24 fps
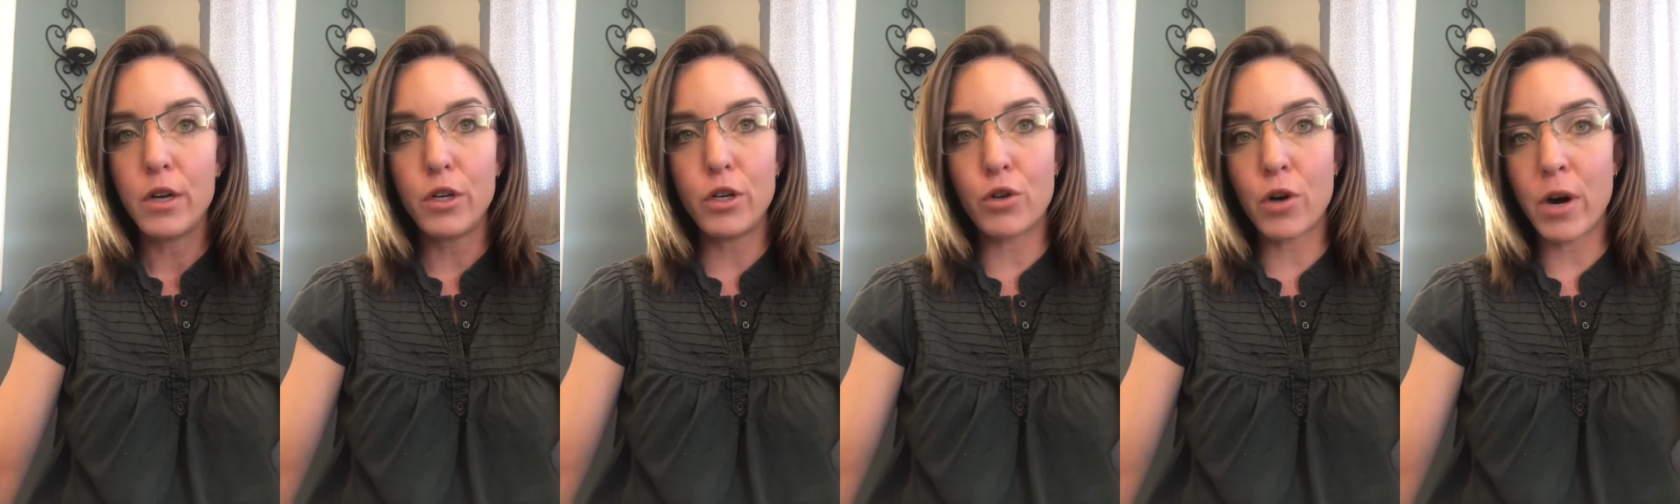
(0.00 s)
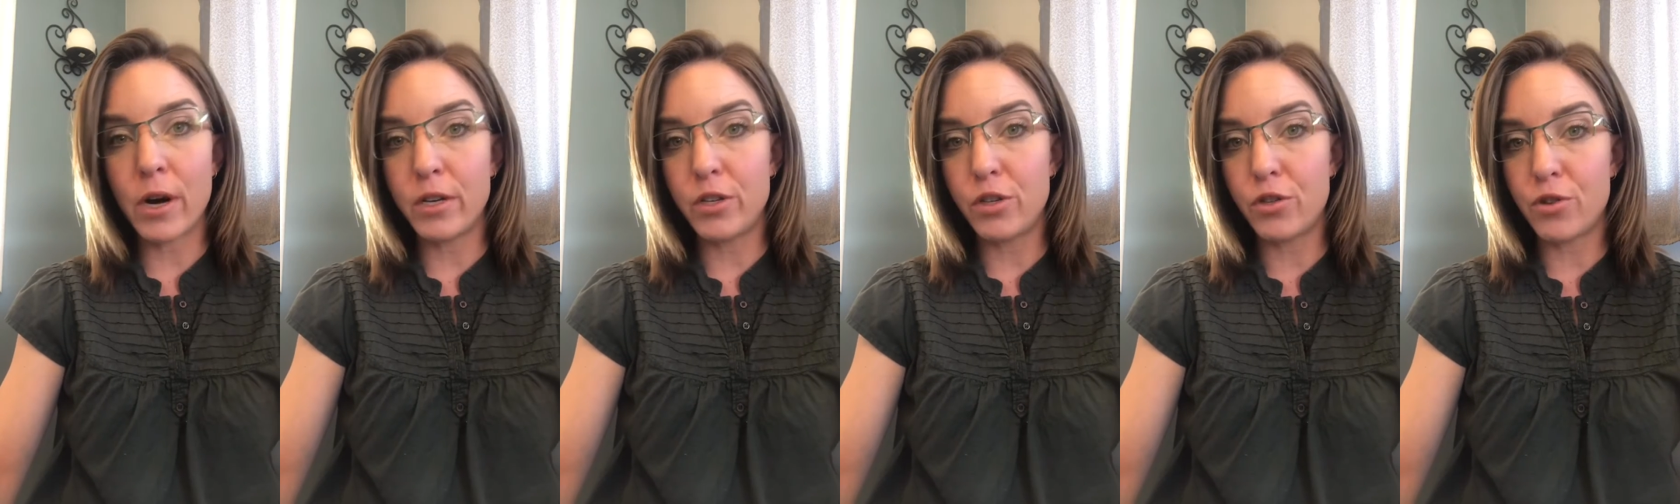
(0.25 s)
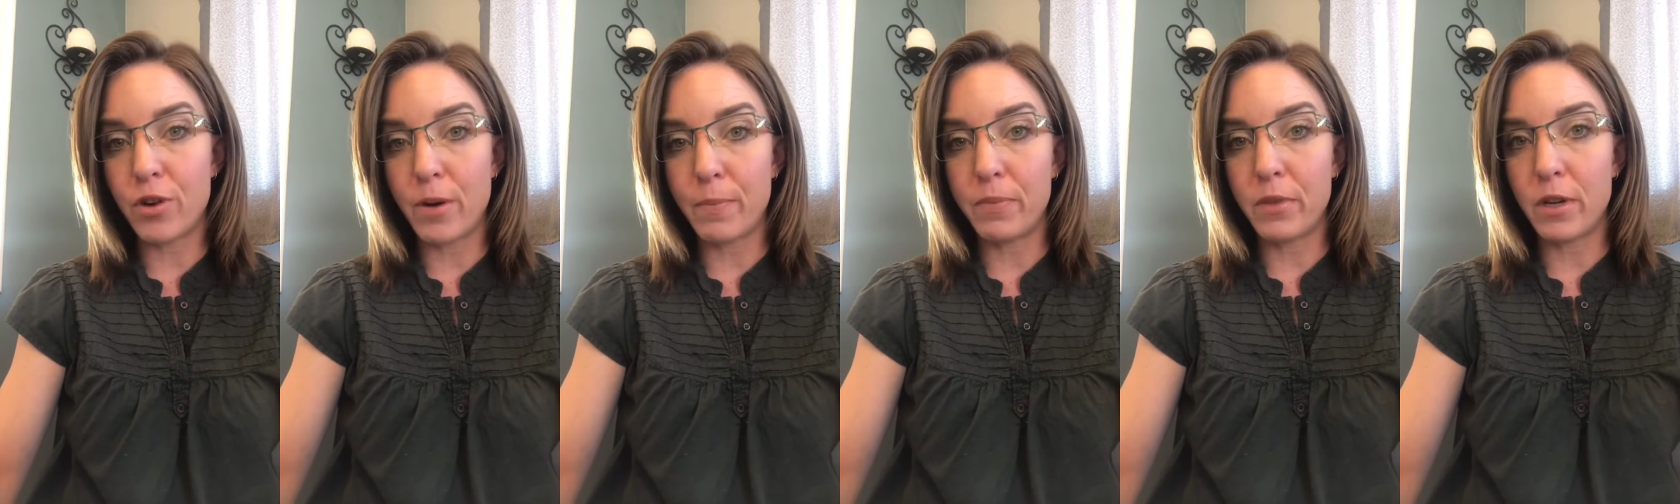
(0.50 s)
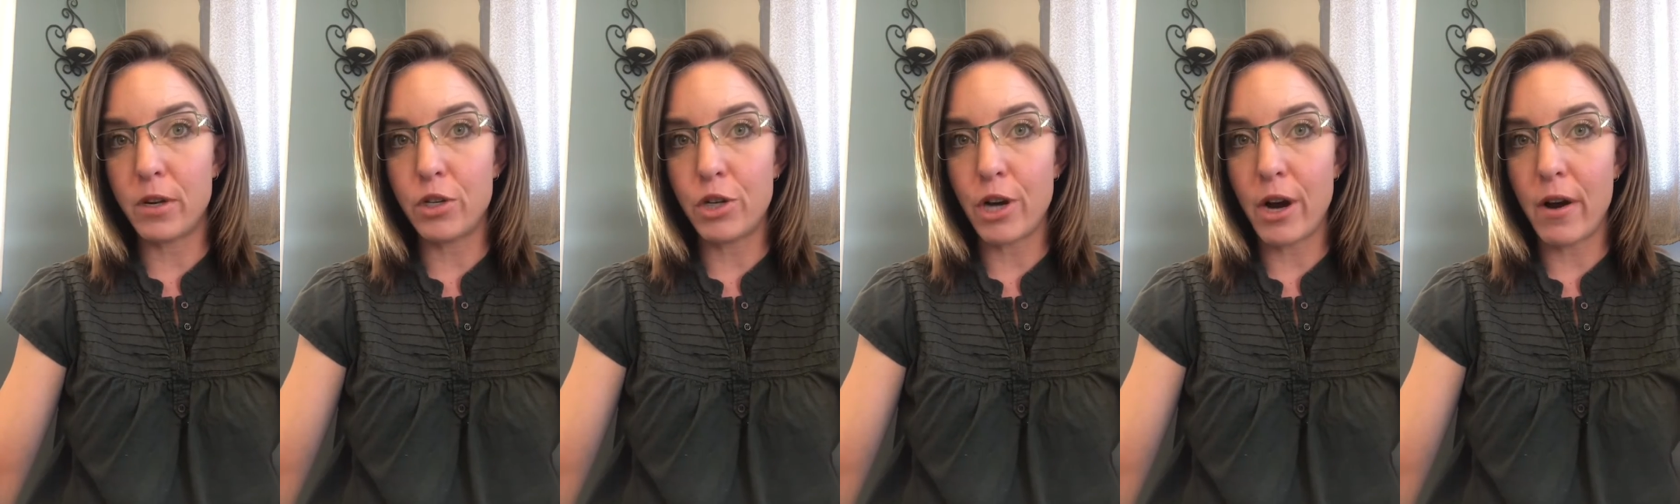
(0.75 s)
to try to
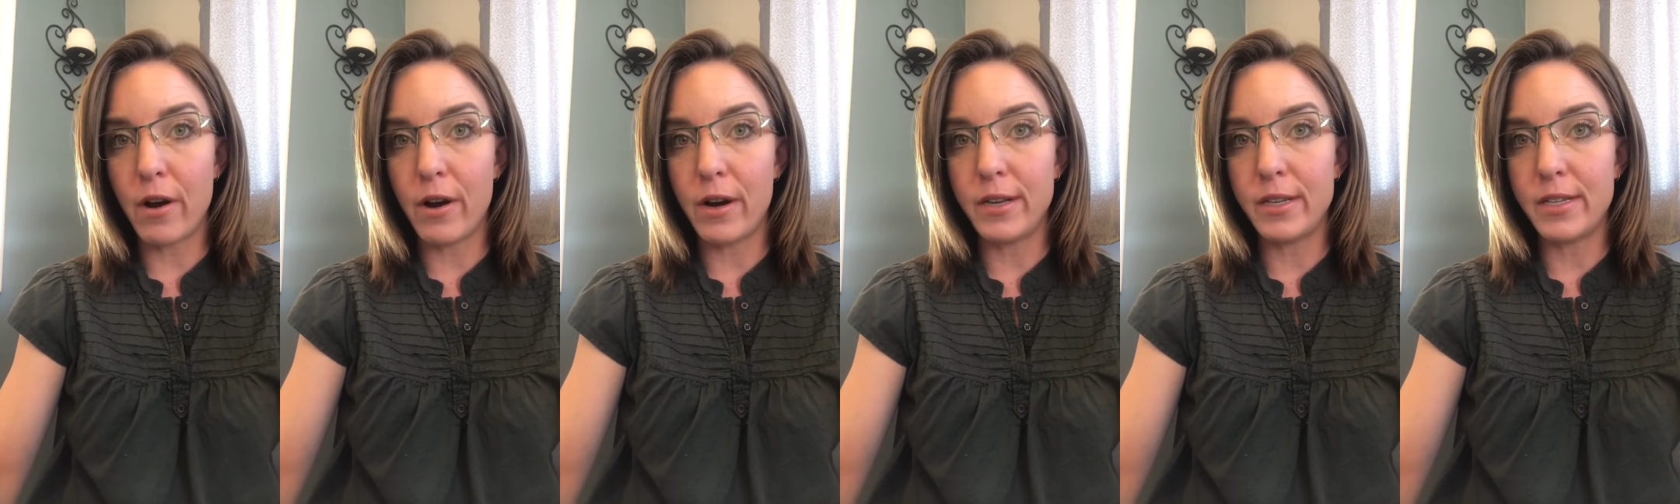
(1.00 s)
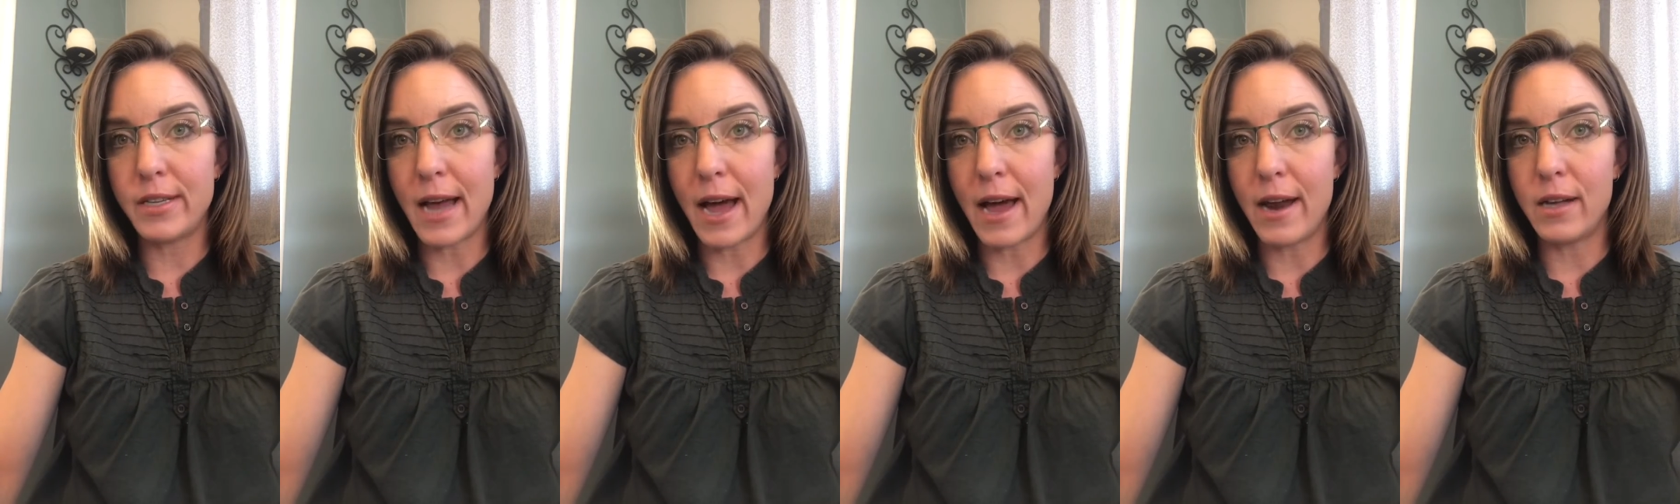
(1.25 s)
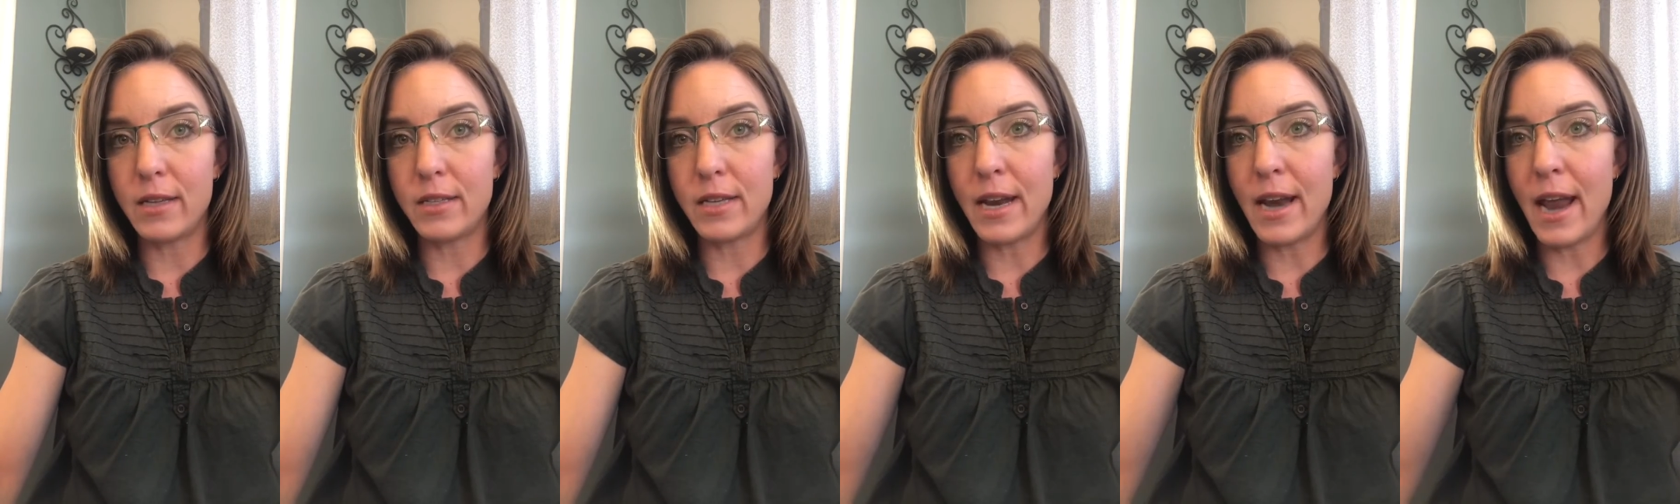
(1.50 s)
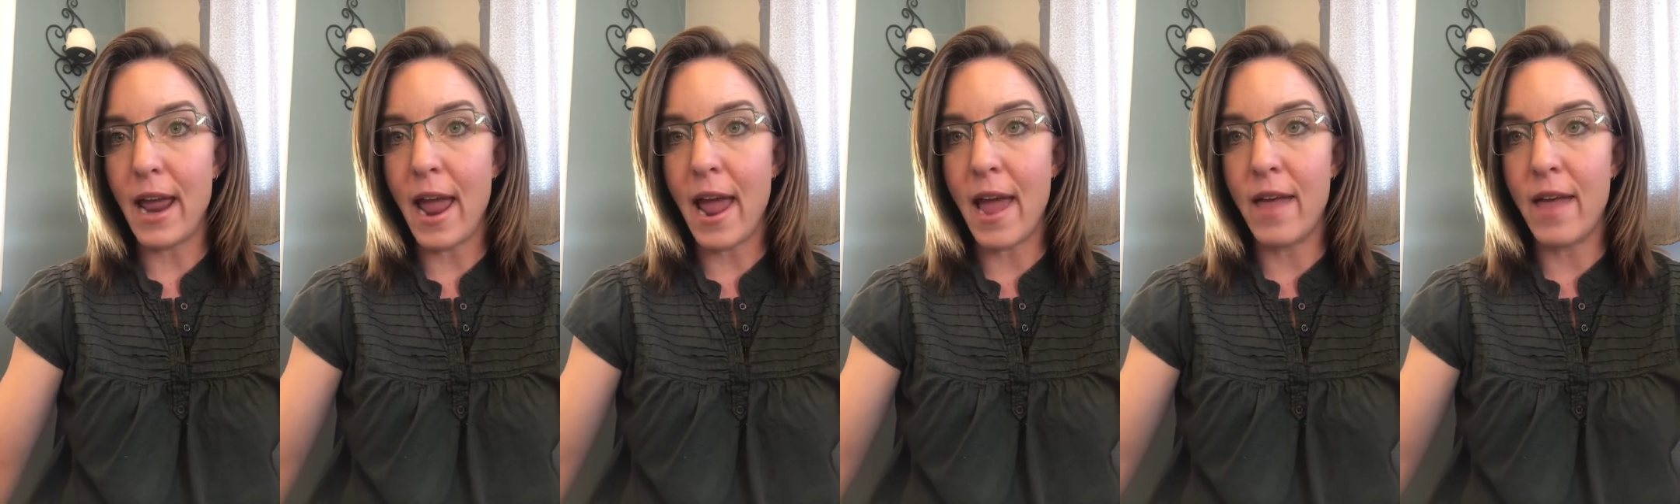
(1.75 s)
strip their charity status and